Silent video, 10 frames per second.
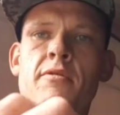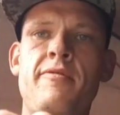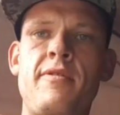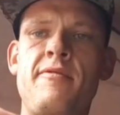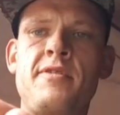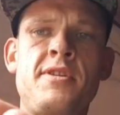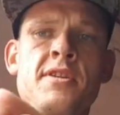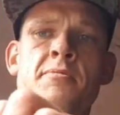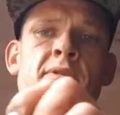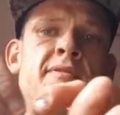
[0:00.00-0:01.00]
good thing with his
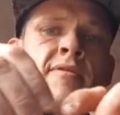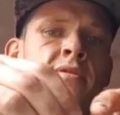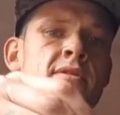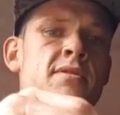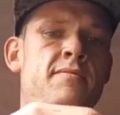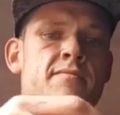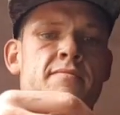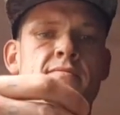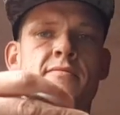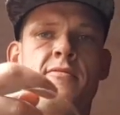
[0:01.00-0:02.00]
ESP things is
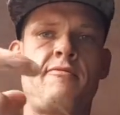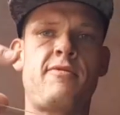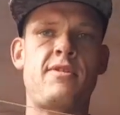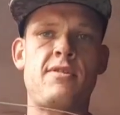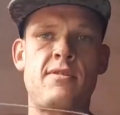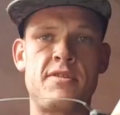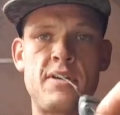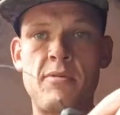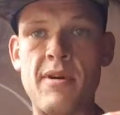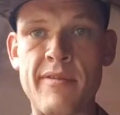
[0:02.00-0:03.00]
really long.
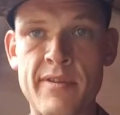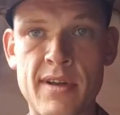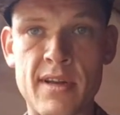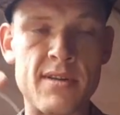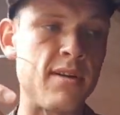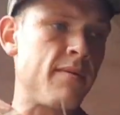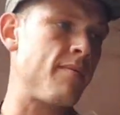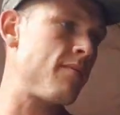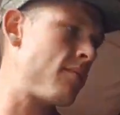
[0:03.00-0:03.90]
I'll tell you what I haven't done actually.